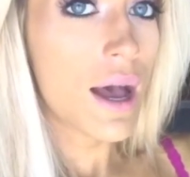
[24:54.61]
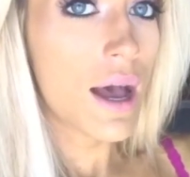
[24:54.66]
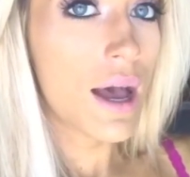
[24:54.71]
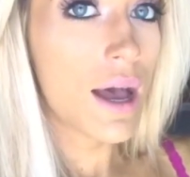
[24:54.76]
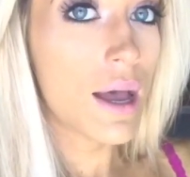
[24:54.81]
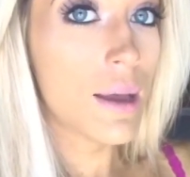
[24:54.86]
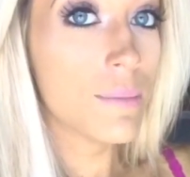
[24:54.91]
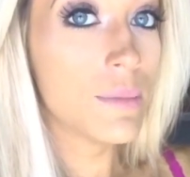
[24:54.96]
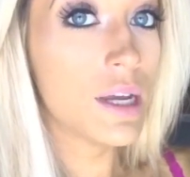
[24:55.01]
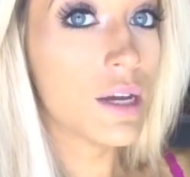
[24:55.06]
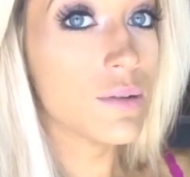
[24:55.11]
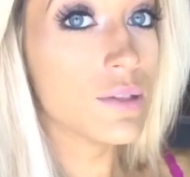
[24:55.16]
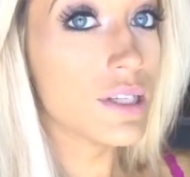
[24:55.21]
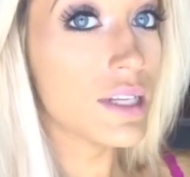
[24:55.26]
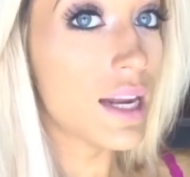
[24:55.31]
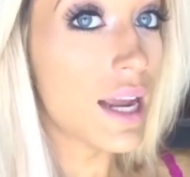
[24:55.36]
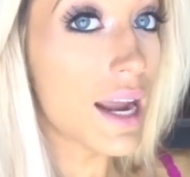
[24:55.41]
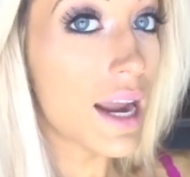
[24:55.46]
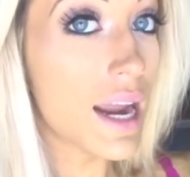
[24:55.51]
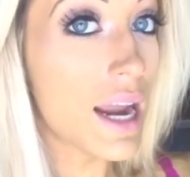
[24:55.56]
Now
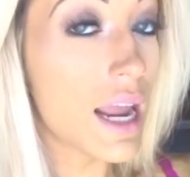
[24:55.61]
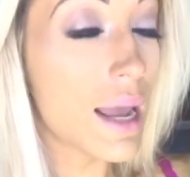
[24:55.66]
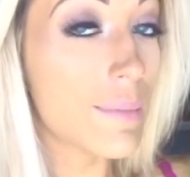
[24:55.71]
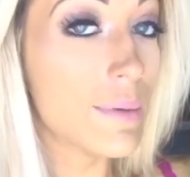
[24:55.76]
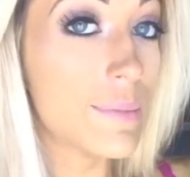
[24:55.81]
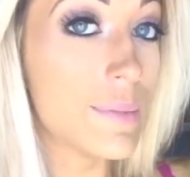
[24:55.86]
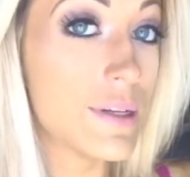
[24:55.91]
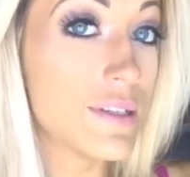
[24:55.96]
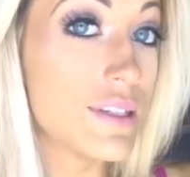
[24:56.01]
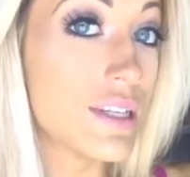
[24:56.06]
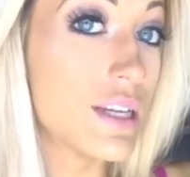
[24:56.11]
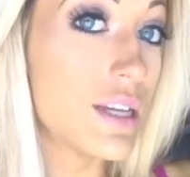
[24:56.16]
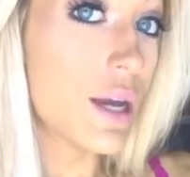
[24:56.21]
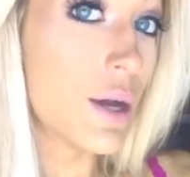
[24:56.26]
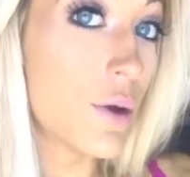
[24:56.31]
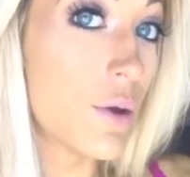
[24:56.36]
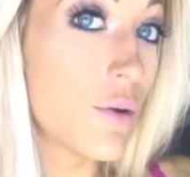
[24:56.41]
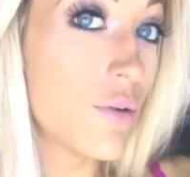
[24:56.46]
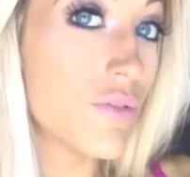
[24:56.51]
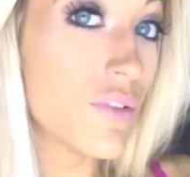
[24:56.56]
today I'm about to
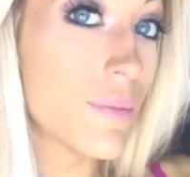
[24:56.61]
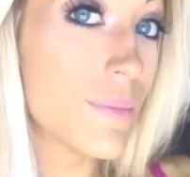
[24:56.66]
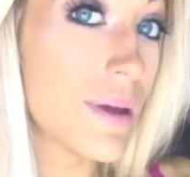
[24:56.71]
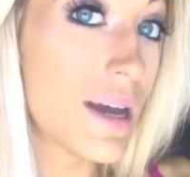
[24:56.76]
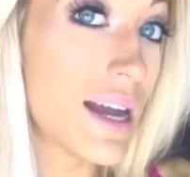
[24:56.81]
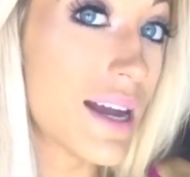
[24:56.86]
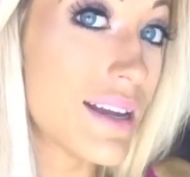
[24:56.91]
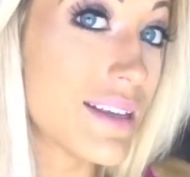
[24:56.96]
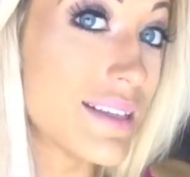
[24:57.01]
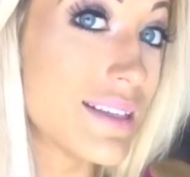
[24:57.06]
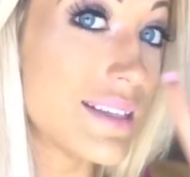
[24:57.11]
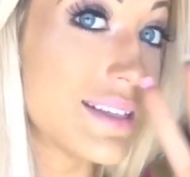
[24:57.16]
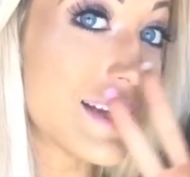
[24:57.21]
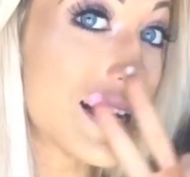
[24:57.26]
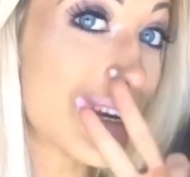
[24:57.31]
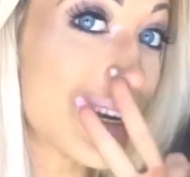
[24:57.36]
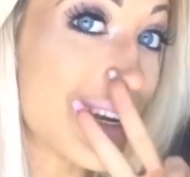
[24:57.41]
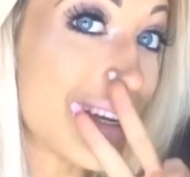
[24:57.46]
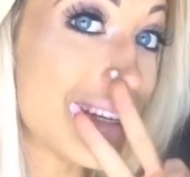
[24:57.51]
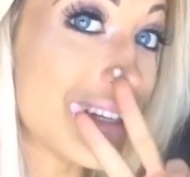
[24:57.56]
go for my
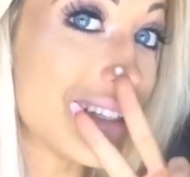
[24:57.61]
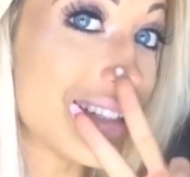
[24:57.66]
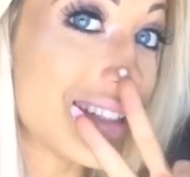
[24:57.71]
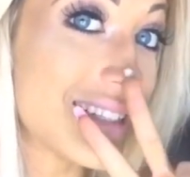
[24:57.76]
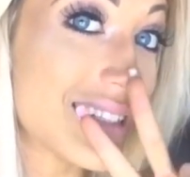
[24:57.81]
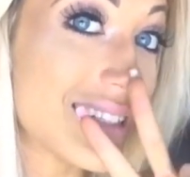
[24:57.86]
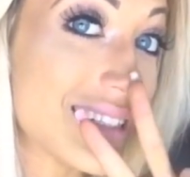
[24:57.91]
second